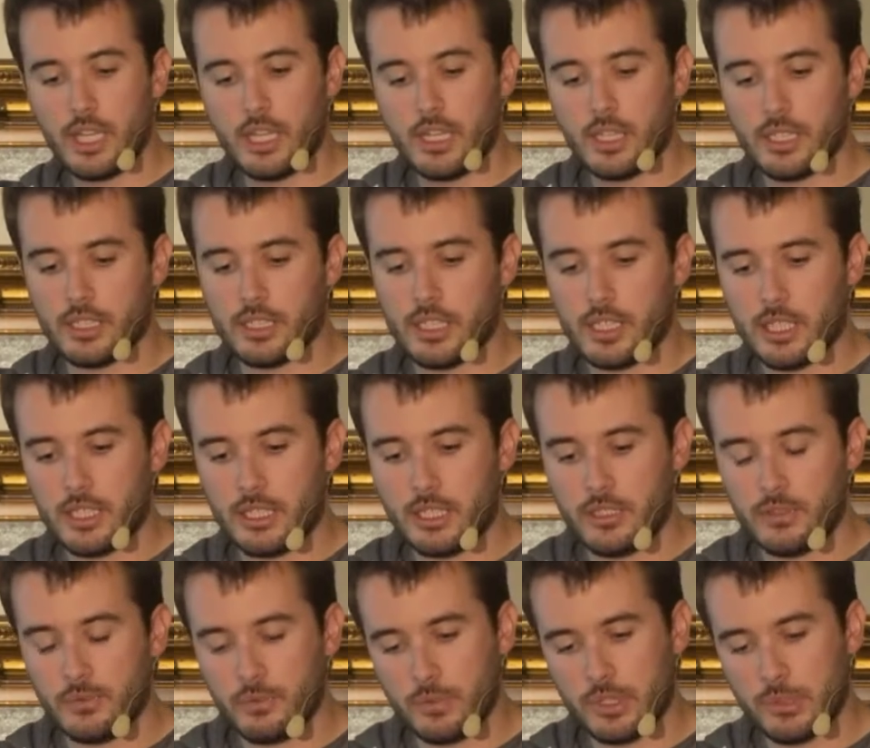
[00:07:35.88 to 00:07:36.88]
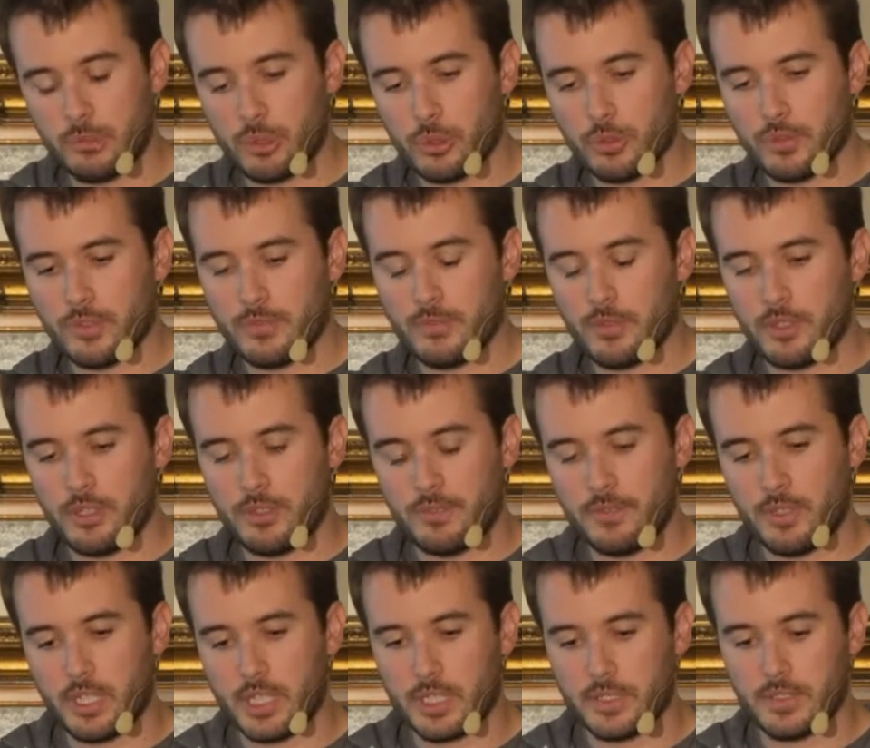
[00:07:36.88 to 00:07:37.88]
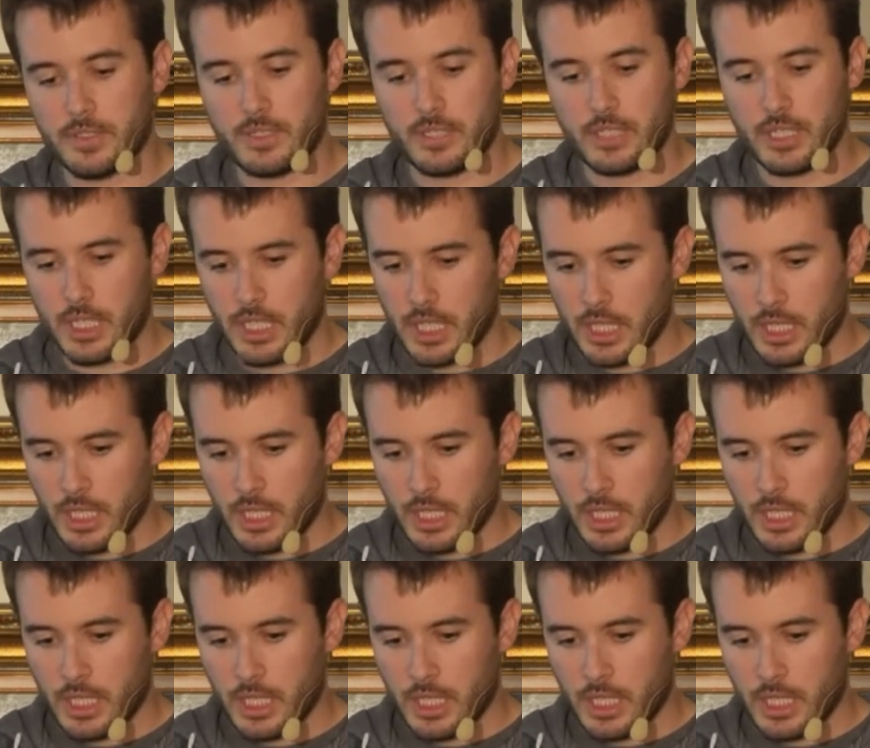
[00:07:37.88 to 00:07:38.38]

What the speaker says: and it responds very fast.